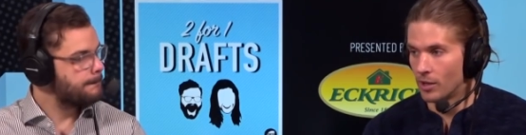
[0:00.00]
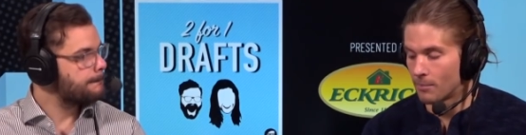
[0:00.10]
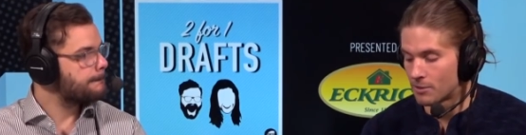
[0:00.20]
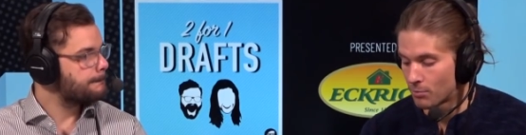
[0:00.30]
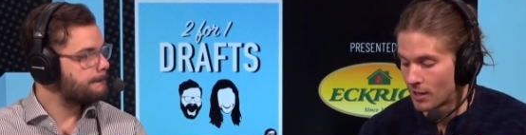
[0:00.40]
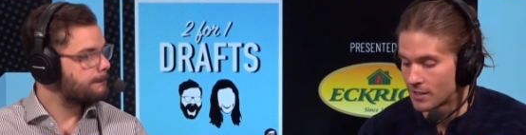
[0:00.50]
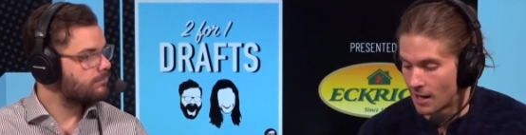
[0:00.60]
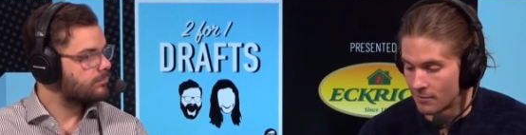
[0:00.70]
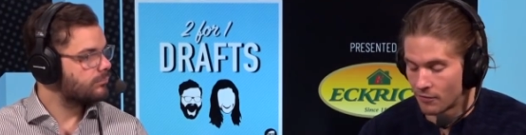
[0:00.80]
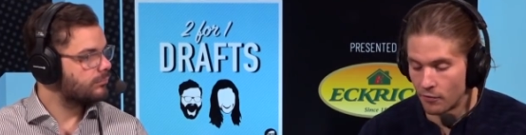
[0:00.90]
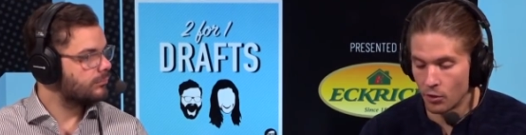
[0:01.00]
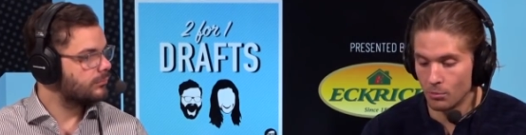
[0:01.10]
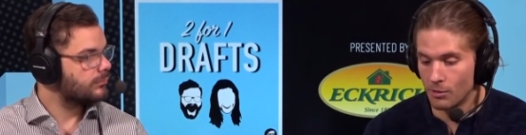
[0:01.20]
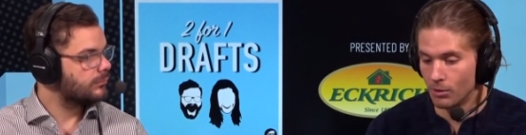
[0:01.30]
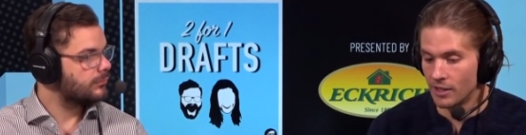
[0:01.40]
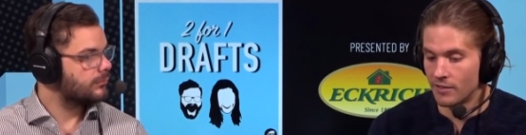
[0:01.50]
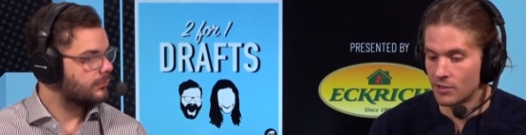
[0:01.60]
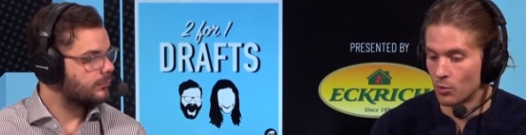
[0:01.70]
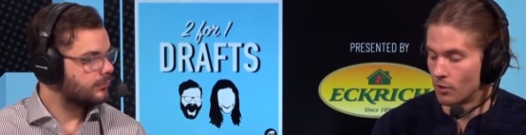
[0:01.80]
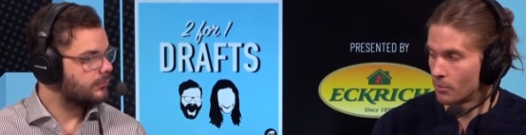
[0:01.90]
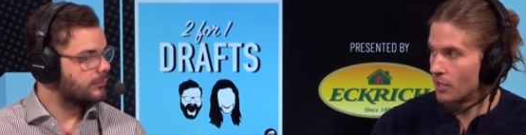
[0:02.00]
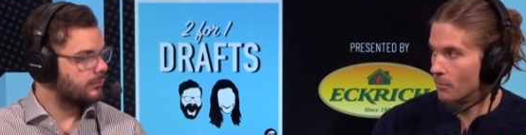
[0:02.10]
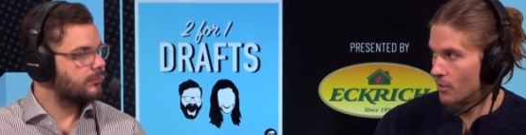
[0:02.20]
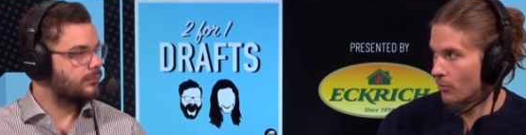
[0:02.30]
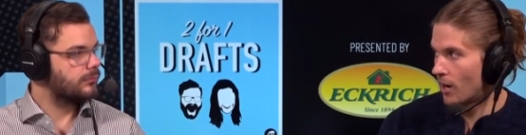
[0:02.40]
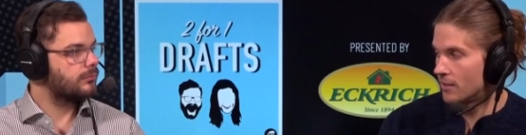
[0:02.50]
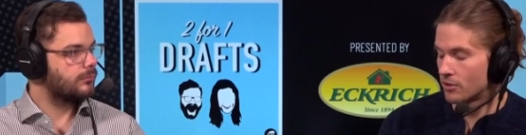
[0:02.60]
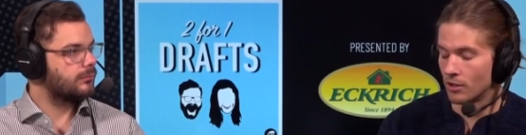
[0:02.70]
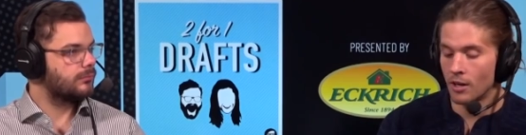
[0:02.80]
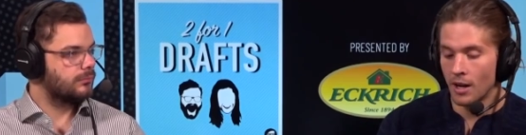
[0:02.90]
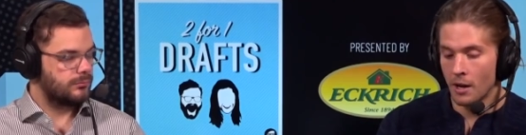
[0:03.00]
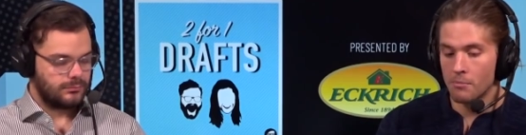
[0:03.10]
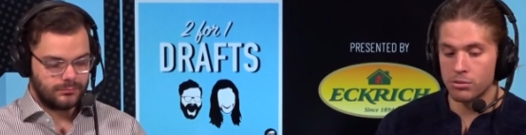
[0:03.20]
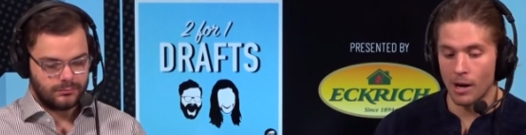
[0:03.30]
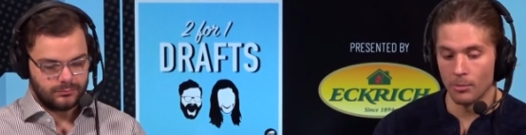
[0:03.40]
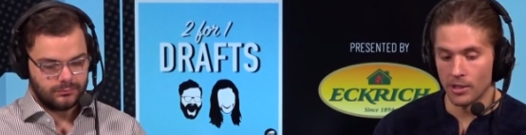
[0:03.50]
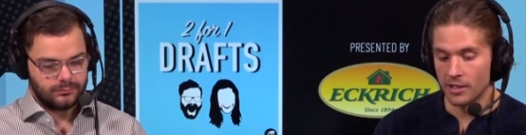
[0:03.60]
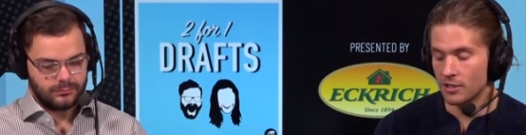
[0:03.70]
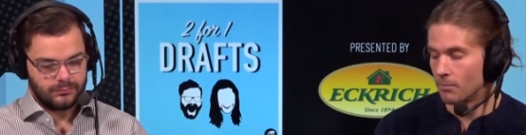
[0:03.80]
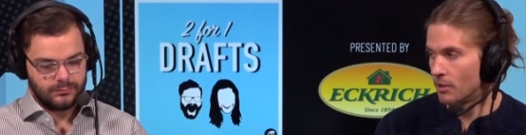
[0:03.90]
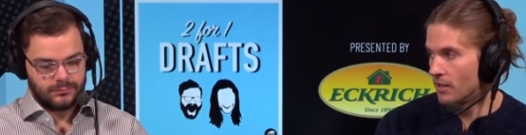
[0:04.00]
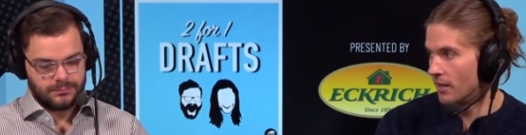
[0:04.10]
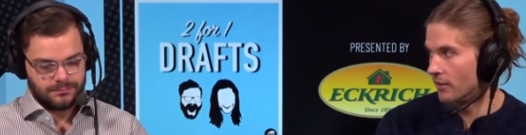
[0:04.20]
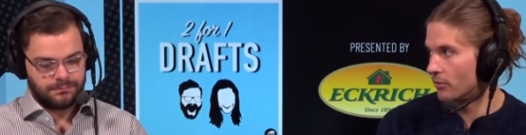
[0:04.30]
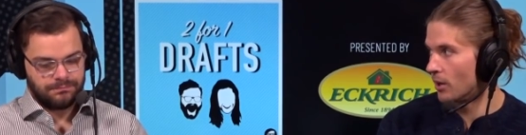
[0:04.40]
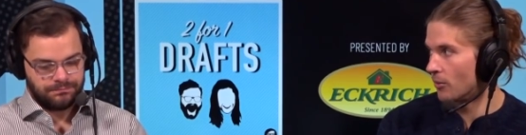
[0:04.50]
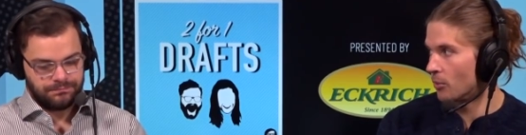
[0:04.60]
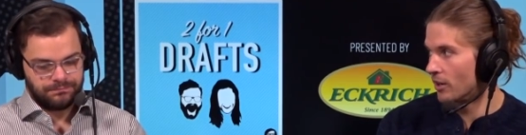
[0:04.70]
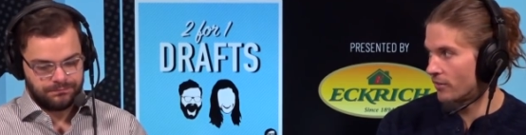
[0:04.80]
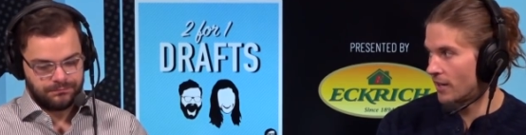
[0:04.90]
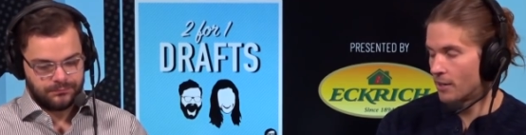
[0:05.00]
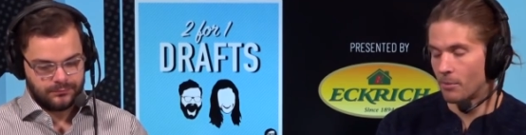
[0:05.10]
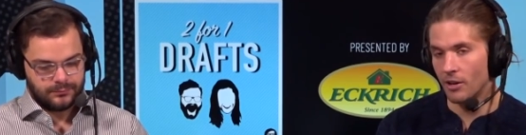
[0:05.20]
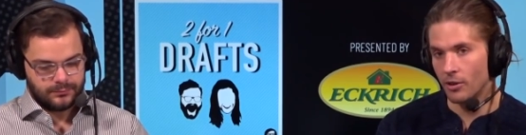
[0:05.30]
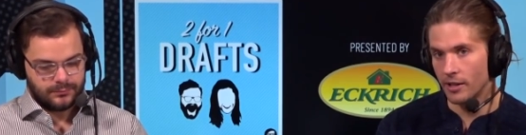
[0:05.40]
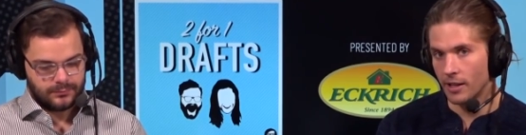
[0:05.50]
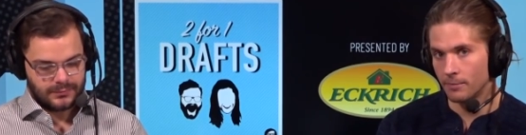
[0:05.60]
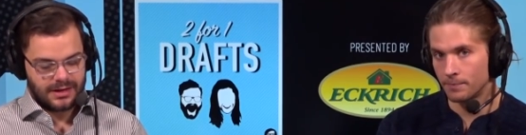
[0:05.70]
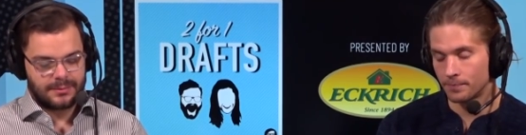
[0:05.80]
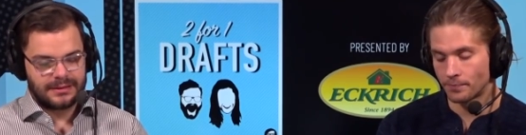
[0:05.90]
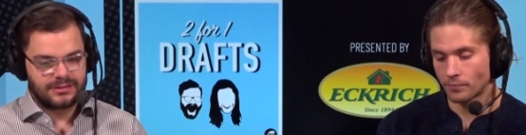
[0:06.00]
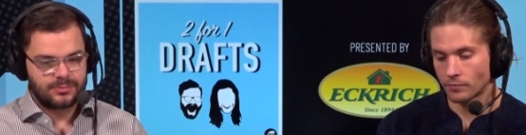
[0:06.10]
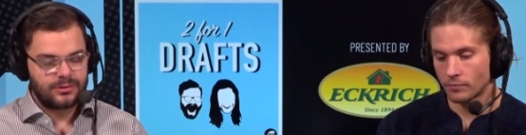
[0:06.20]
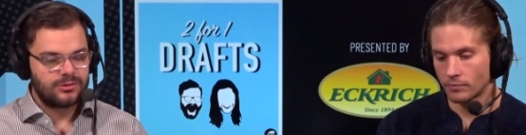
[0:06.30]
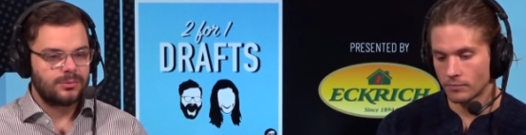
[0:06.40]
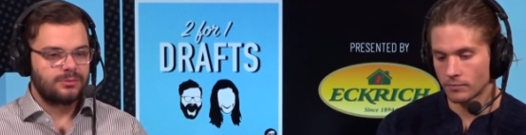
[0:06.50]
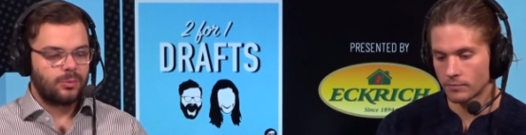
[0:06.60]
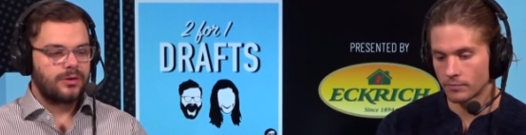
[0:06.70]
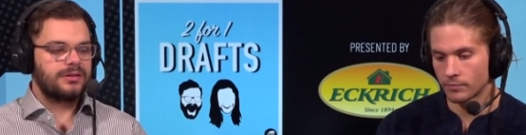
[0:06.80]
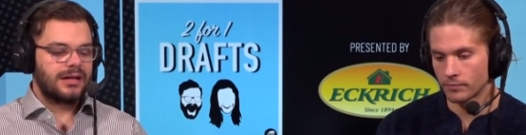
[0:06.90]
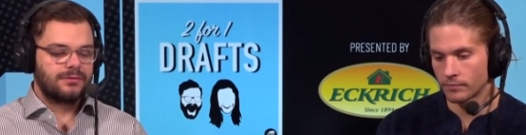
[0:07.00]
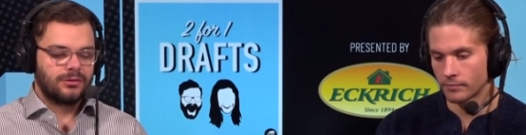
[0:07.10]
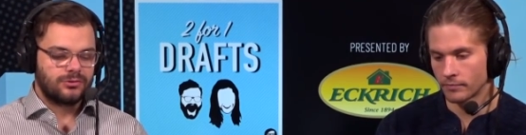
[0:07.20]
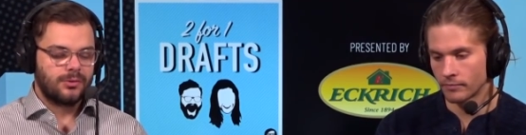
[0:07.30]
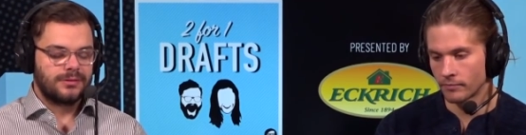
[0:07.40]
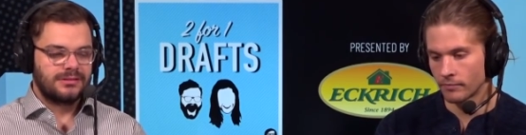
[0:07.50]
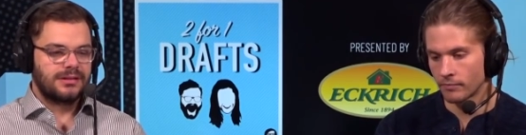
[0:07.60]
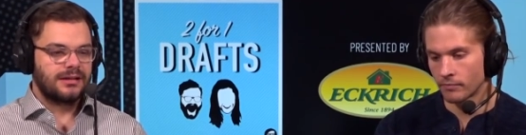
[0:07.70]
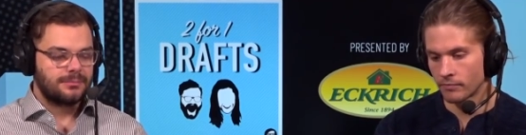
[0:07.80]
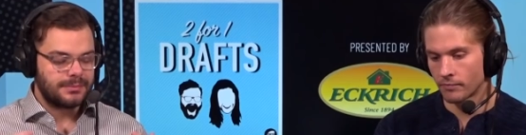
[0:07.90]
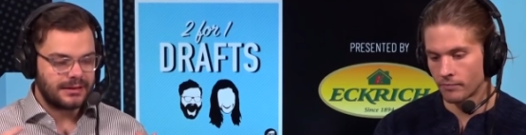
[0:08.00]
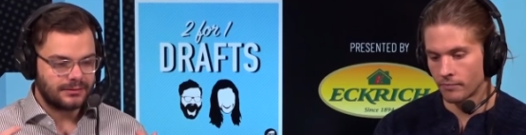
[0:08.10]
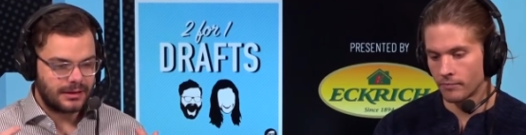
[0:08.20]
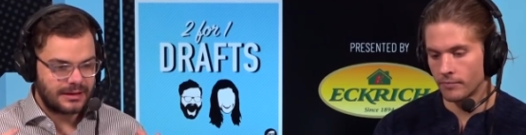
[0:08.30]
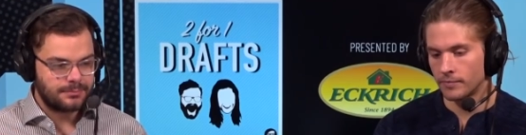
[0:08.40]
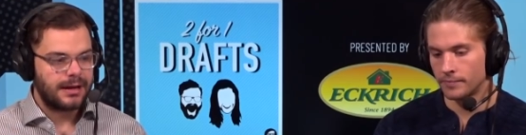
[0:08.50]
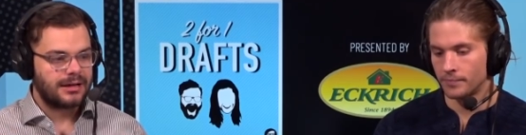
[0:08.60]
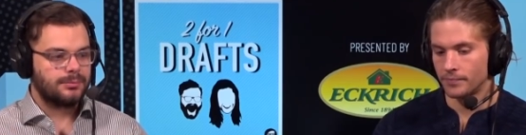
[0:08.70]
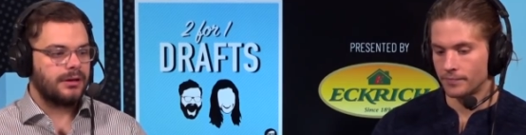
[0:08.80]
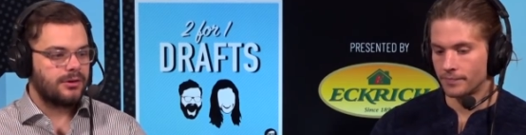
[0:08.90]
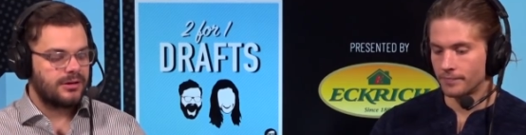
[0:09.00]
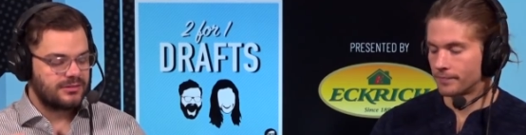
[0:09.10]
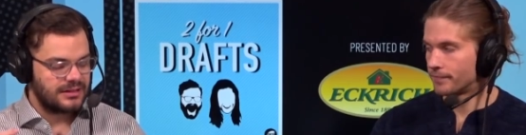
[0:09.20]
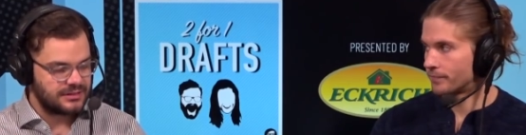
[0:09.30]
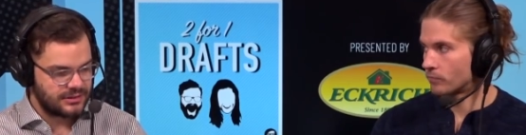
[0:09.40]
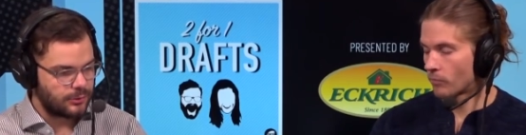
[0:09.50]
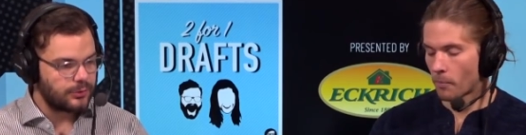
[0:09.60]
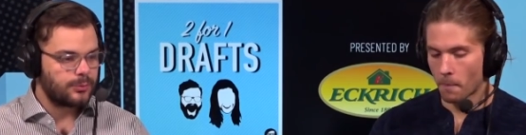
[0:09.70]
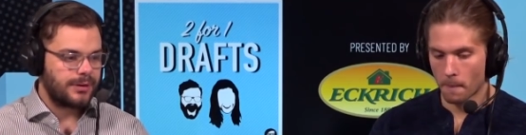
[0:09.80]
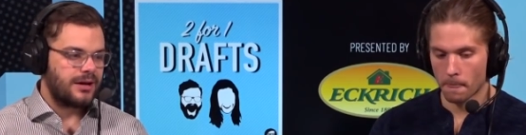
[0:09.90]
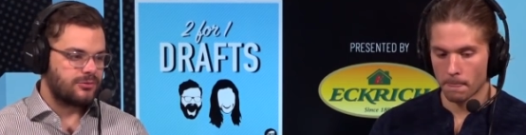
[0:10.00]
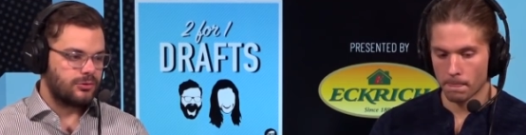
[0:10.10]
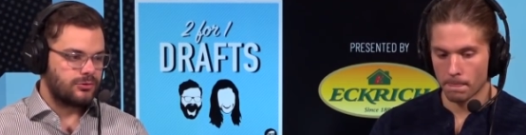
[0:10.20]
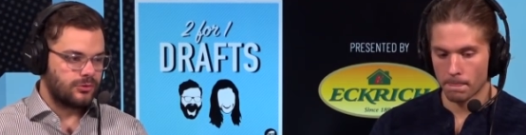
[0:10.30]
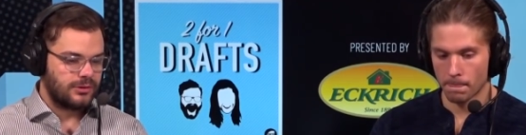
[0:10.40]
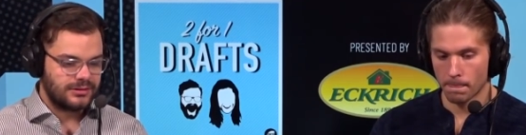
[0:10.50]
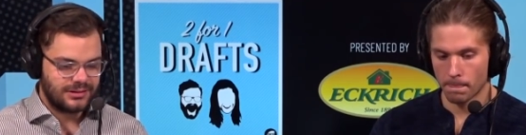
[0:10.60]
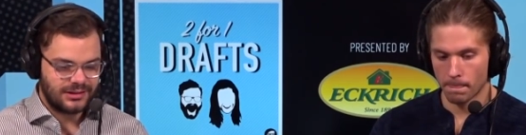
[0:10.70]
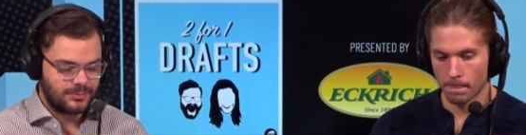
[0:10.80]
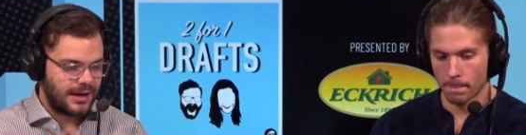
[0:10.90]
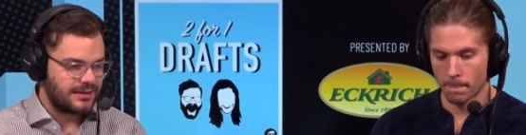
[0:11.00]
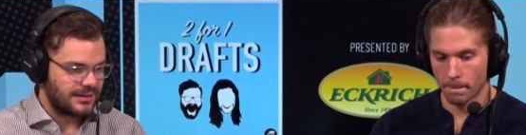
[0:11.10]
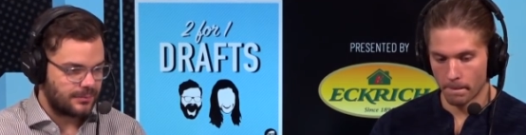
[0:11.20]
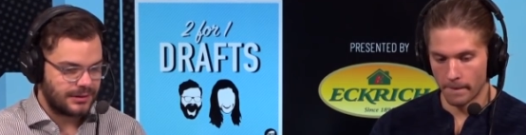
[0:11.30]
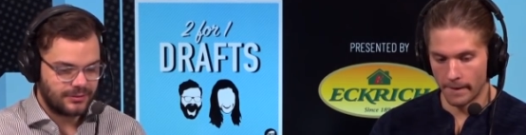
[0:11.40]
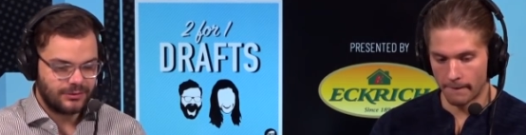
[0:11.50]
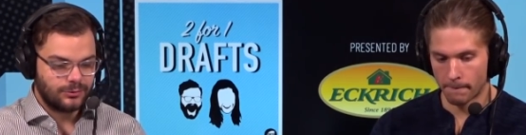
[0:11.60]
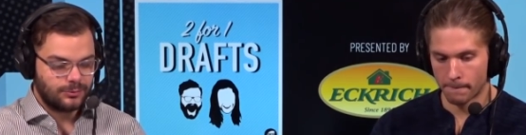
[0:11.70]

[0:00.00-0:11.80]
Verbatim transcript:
Speaker 1: would not be surprised. I firmly believe he's one going to be a riser probably ends up in the end of round one if I had to bet right now.
Speaker 2: I mean, especially with where the NFL is going, this guy can be an impact player as an interior pass rusher in today's pass happy NFL. Yeah.